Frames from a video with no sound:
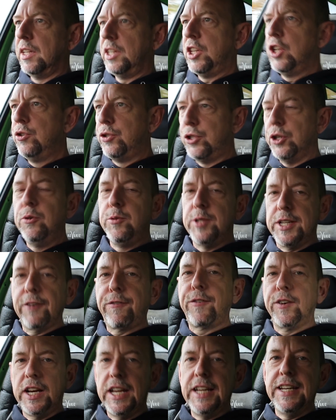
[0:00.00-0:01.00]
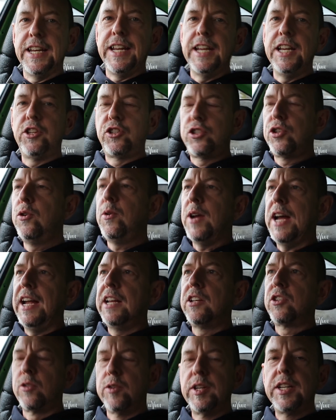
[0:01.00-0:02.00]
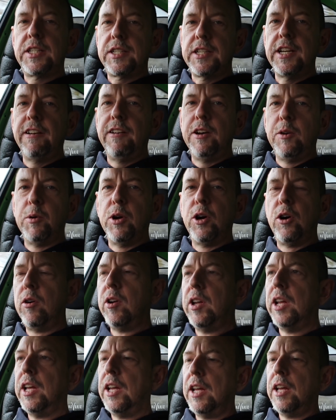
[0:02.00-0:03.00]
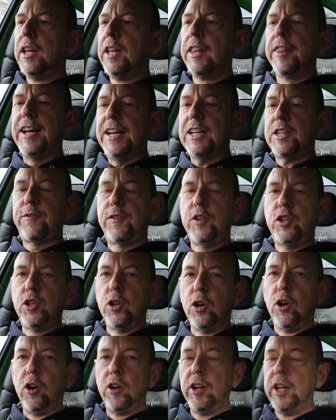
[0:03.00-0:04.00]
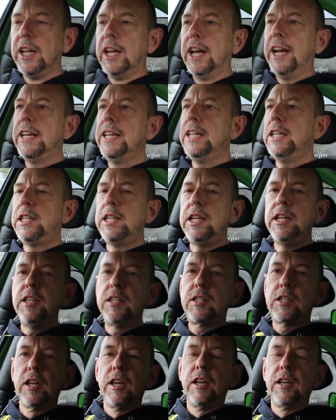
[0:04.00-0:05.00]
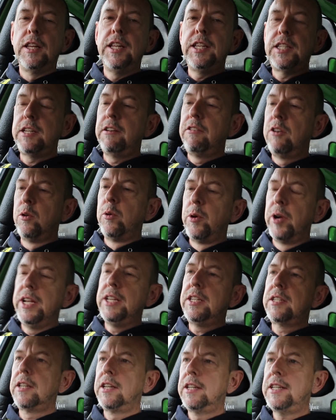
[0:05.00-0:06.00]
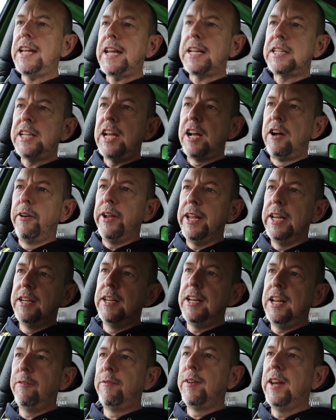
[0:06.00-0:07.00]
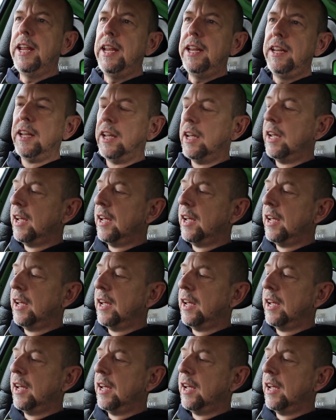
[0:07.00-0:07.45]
You do definitely need two hands on this steering wheel, that's for sure. And this steering wheel is decked out in lovely